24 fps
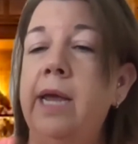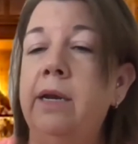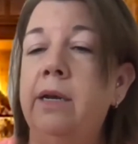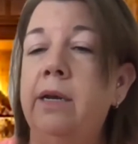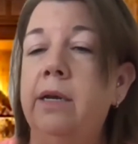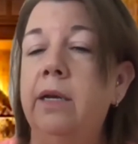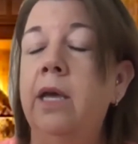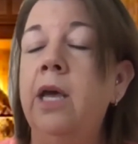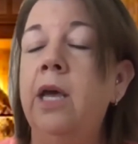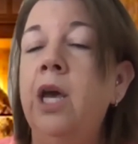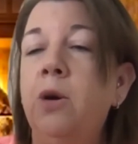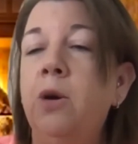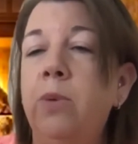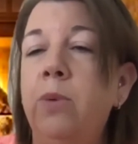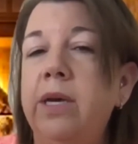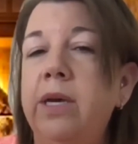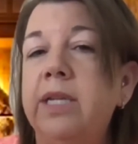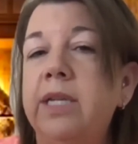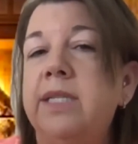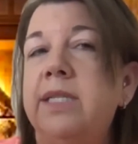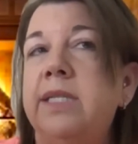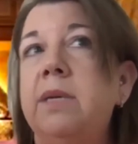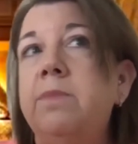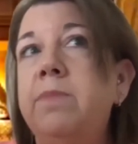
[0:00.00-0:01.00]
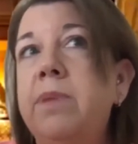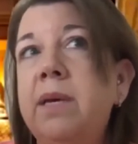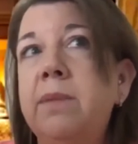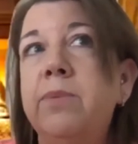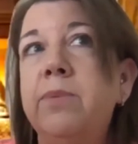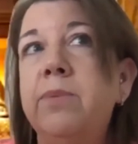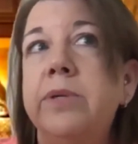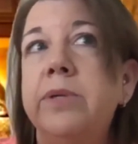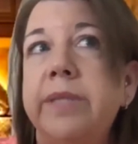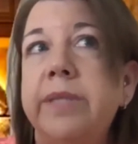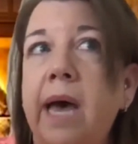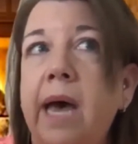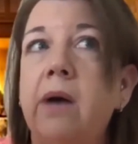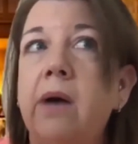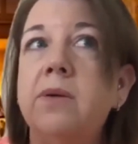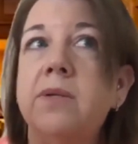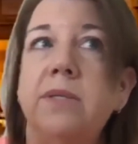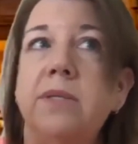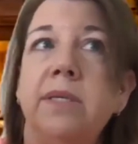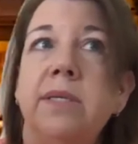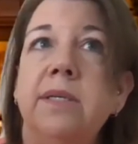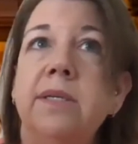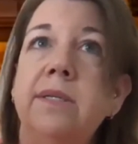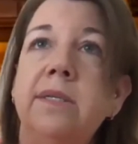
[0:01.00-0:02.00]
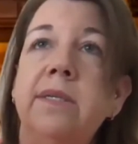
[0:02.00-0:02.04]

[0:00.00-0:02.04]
And we could see people's houses